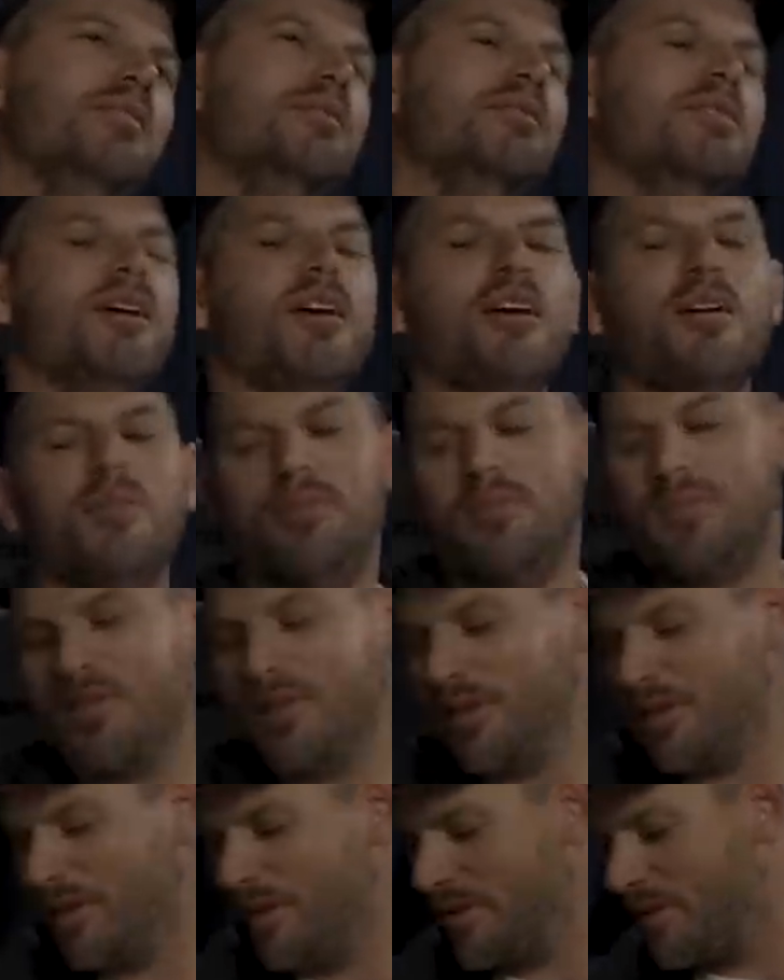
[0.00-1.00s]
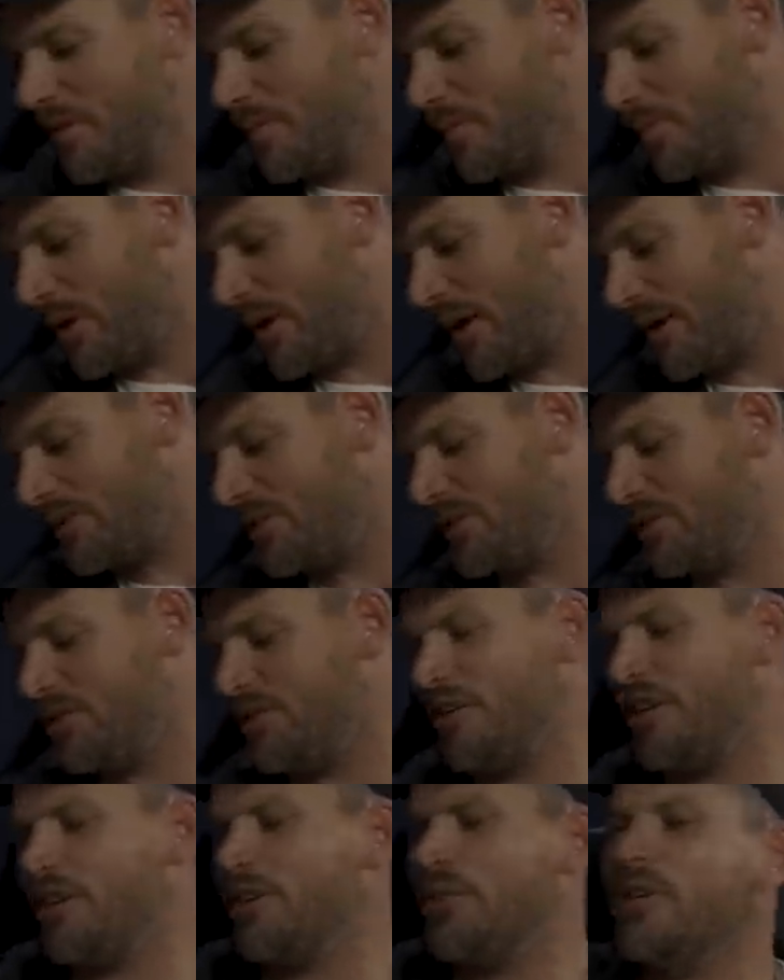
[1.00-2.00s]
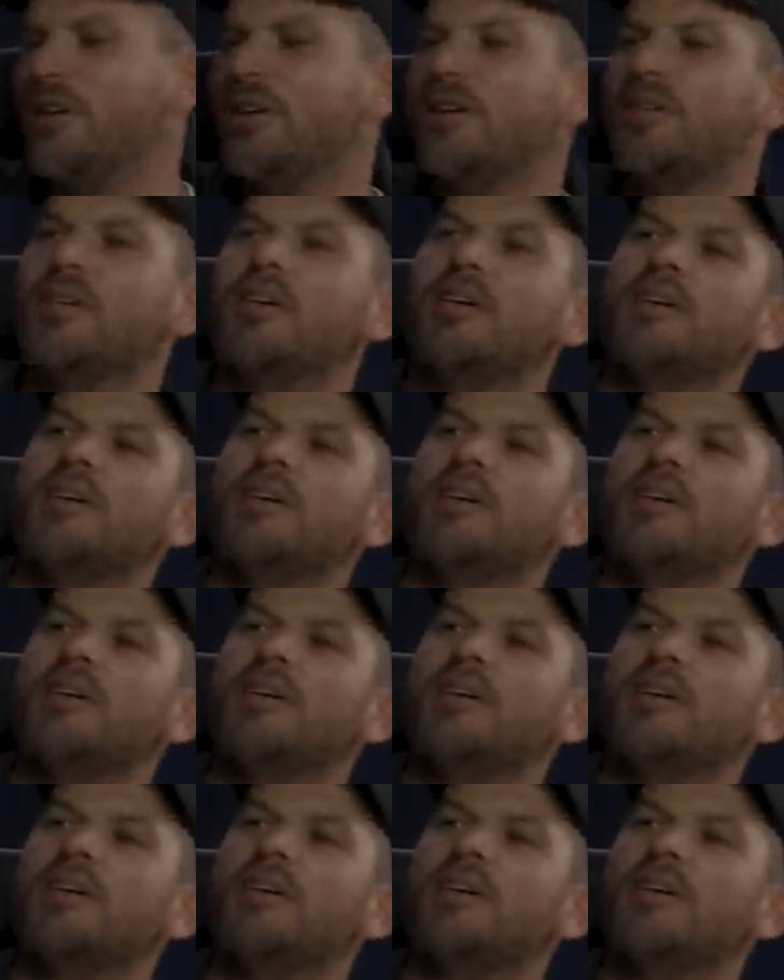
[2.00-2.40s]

the top, pass the generator